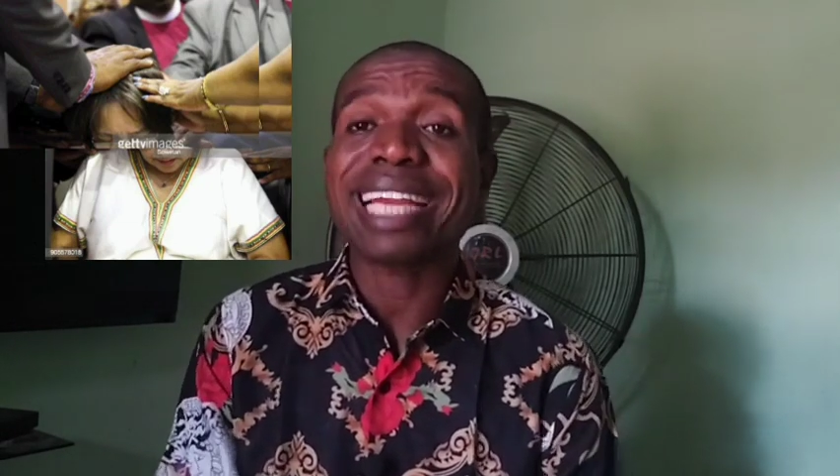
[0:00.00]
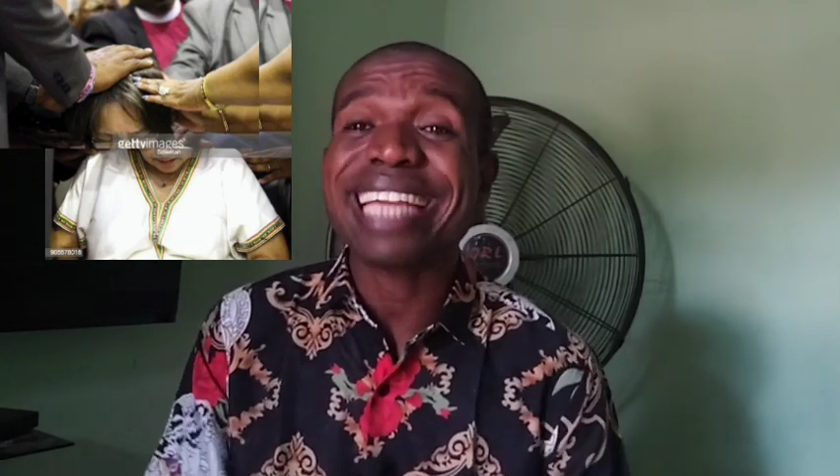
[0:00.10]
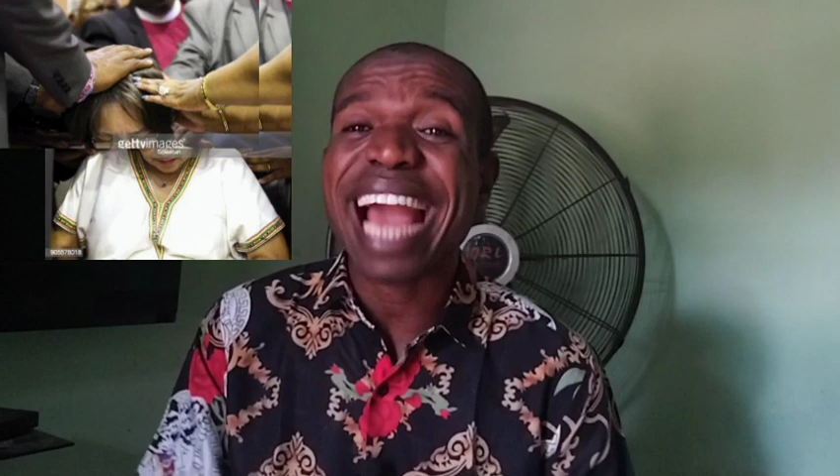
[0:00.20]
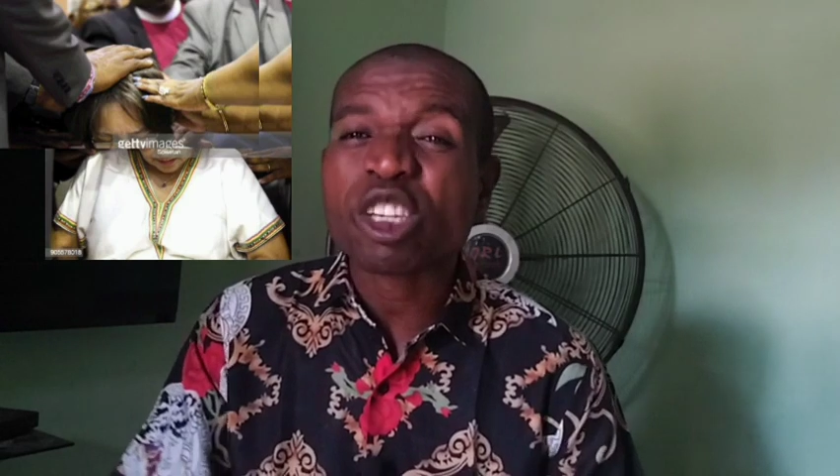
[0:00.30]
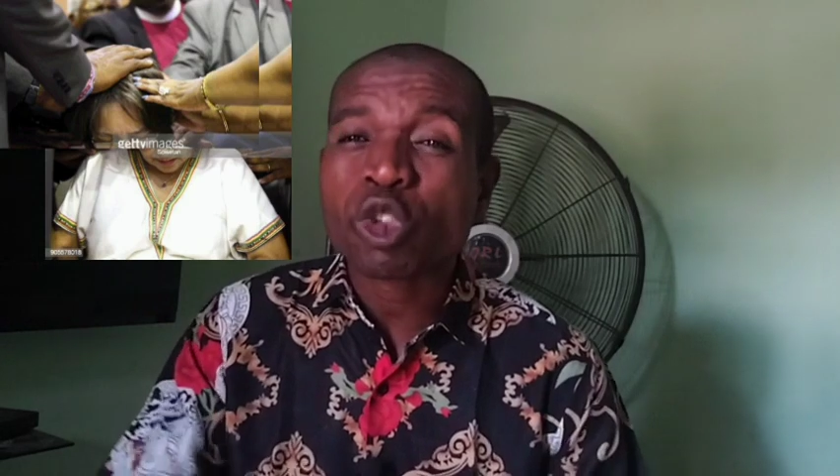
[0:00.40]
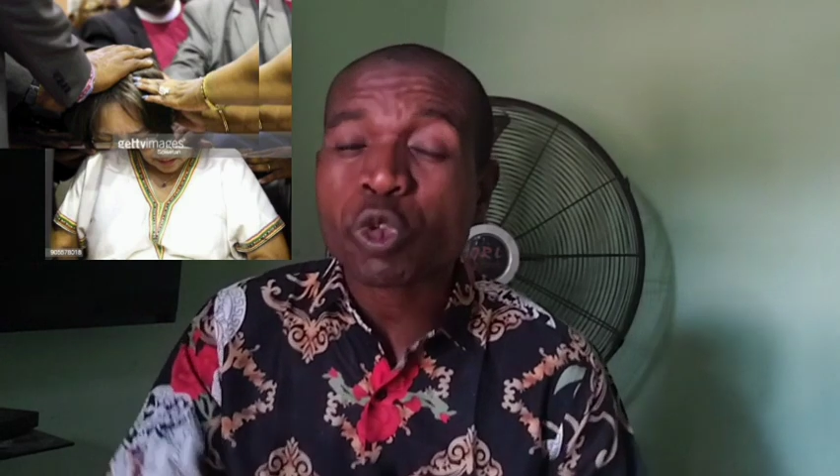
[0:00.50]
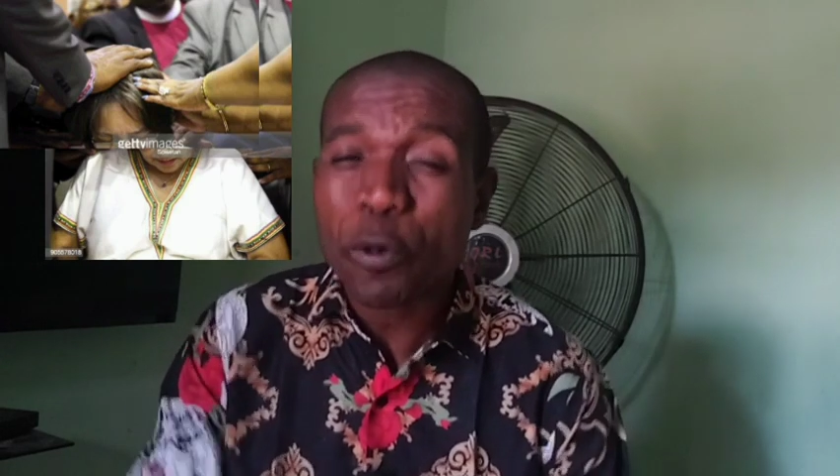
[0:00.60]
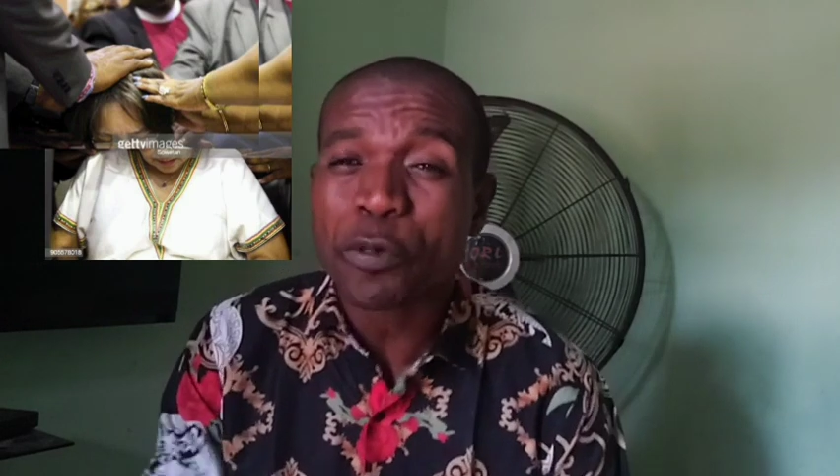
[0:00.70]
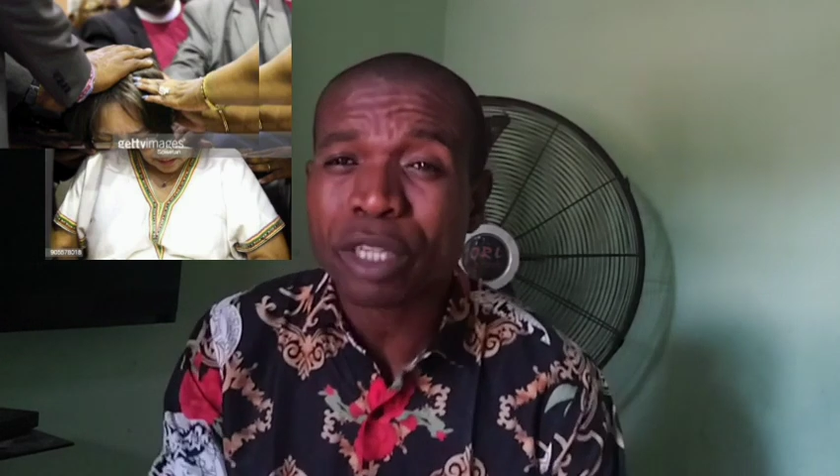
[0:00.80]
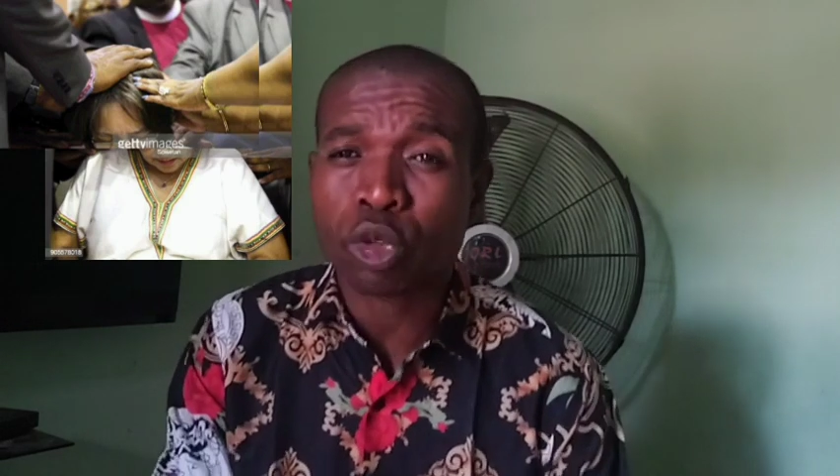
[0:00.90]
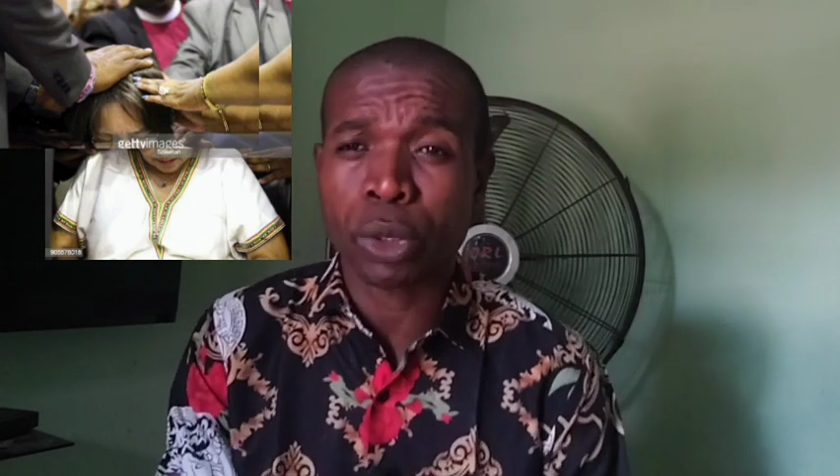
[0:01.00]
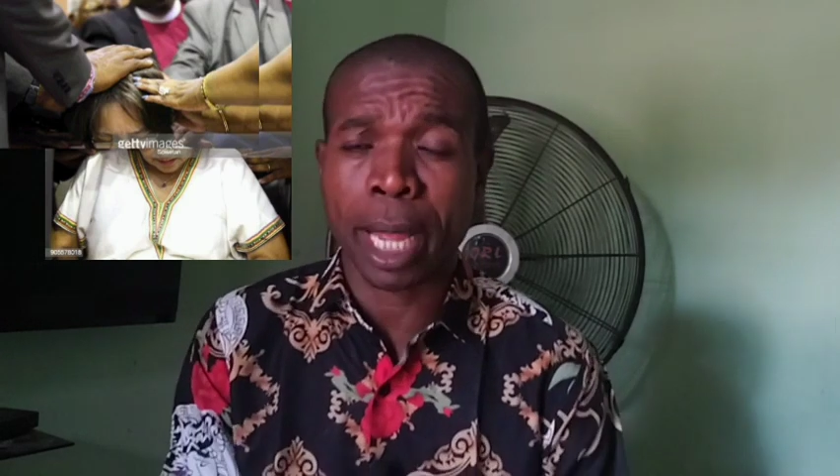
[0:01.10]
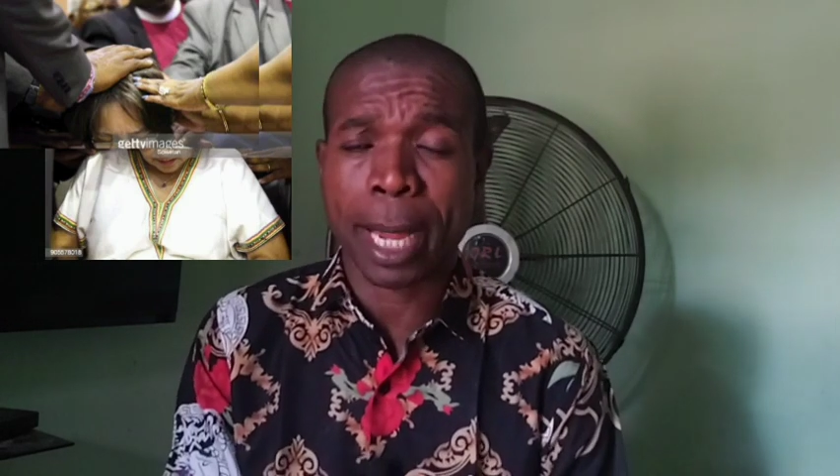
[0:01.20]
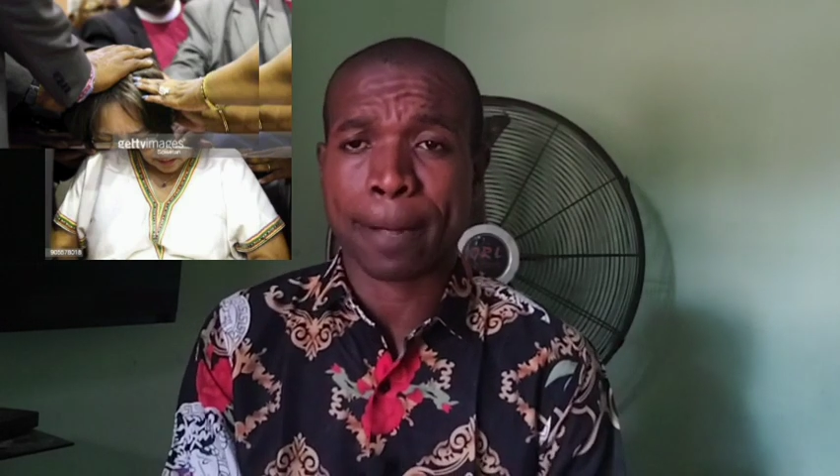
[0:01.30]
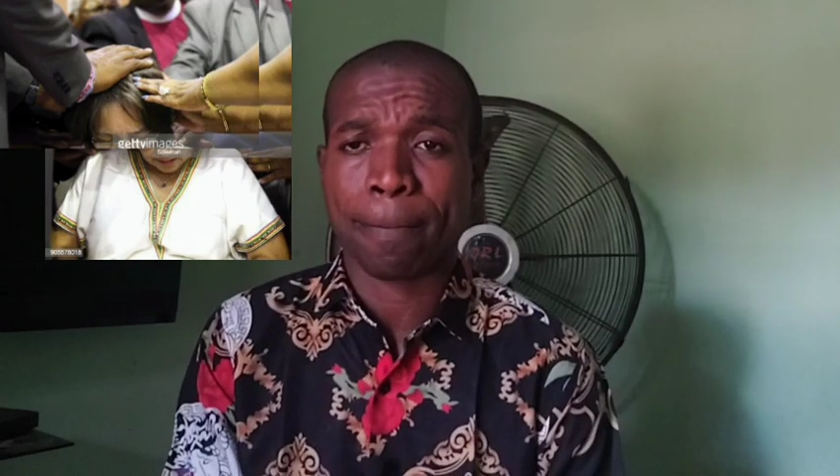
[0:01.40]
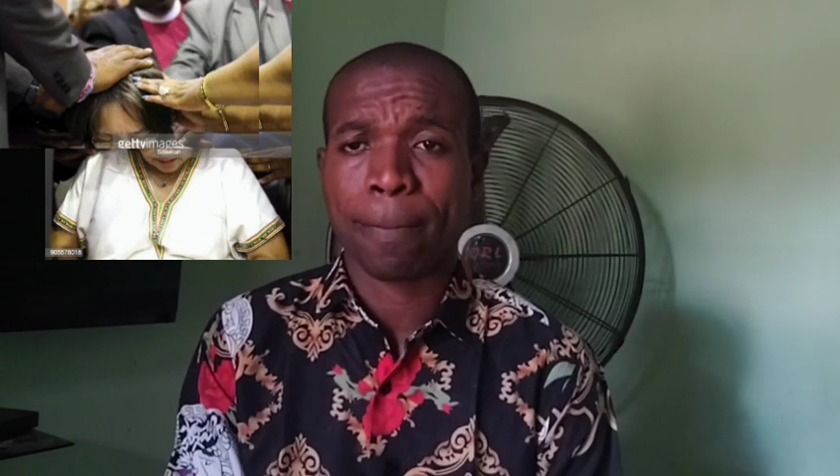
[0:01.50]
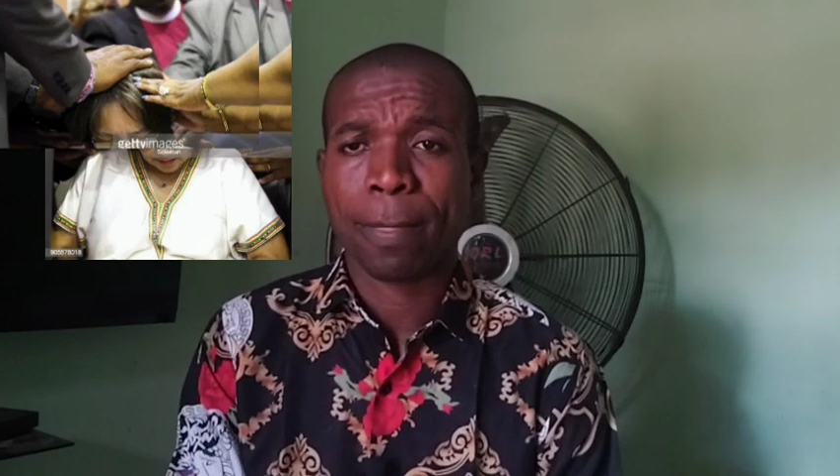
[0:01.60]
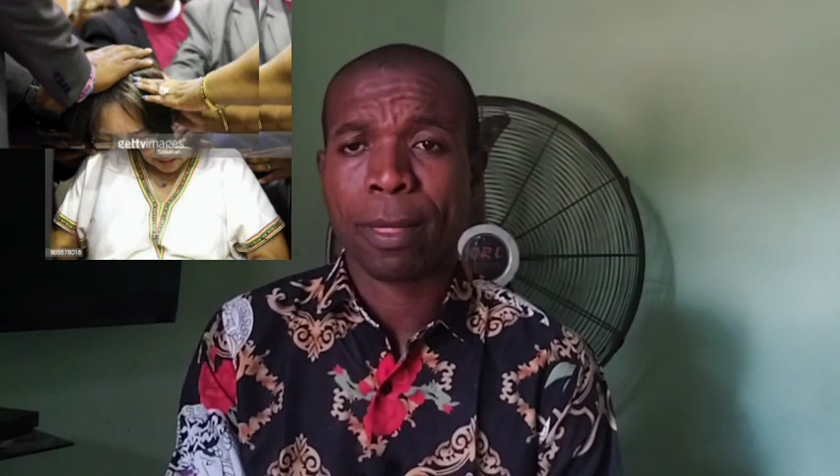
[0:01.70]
and they are suffering today.